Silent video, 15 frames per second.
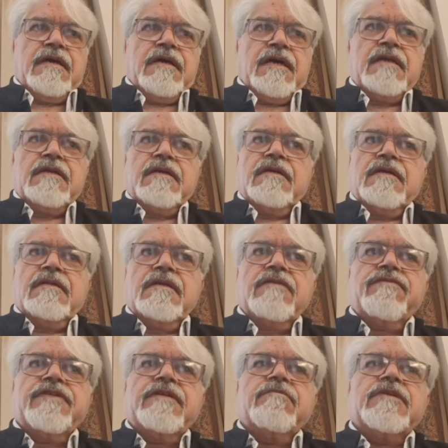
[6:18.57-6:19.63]
And
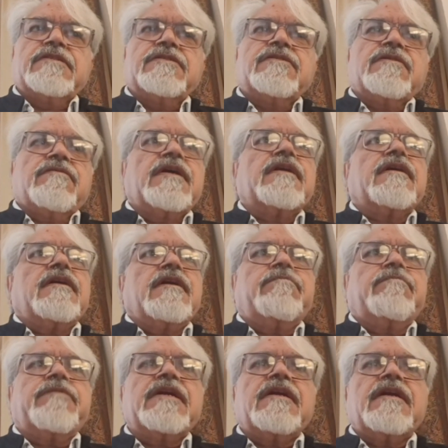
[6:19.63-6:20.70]
the females were
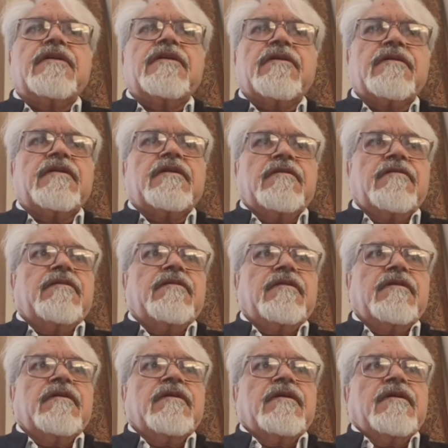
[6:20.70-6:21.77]
dependent on
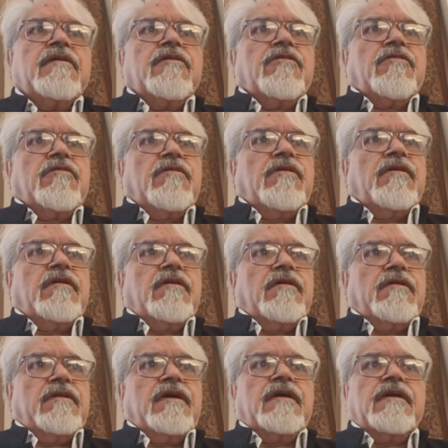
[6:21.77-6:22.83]

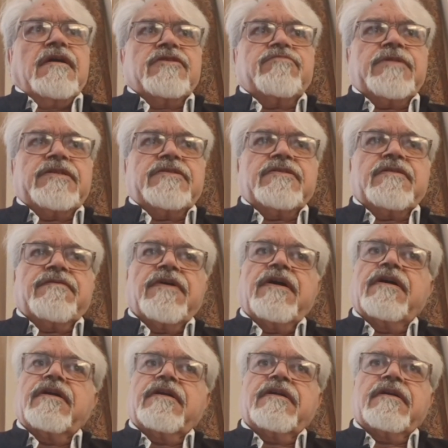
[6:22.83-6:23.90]
their husbands
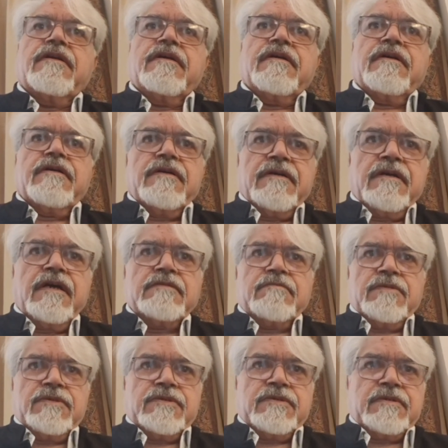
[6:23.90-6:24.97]
for
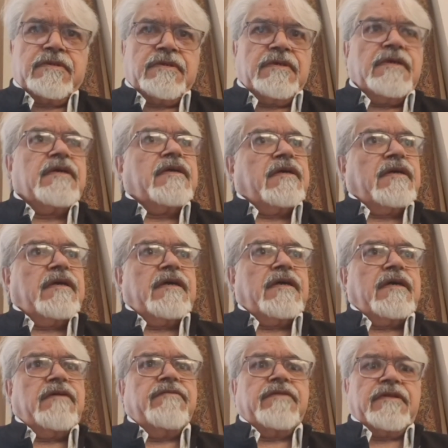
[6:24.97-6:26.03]
almost
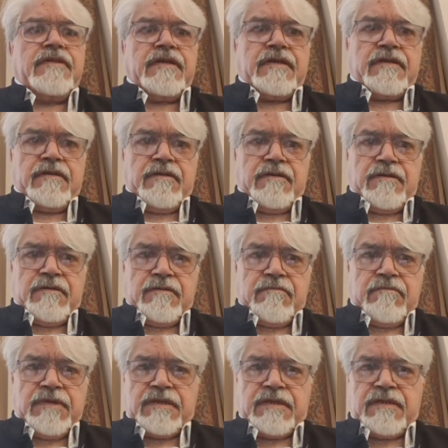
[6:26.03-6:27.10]
everything.
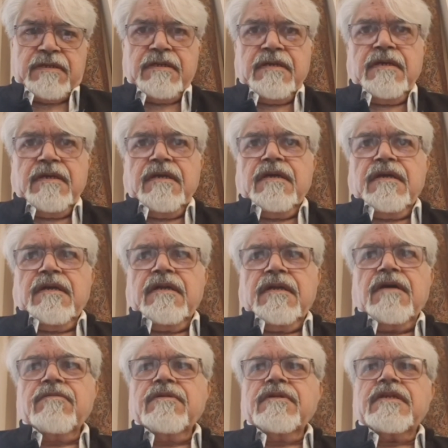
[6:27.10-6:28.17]
But
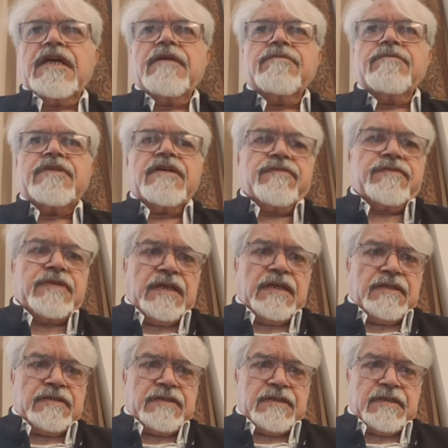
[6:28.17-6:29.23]
now the times have
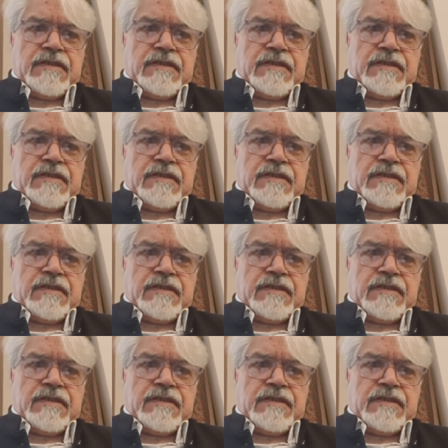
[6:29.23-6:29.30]
changed.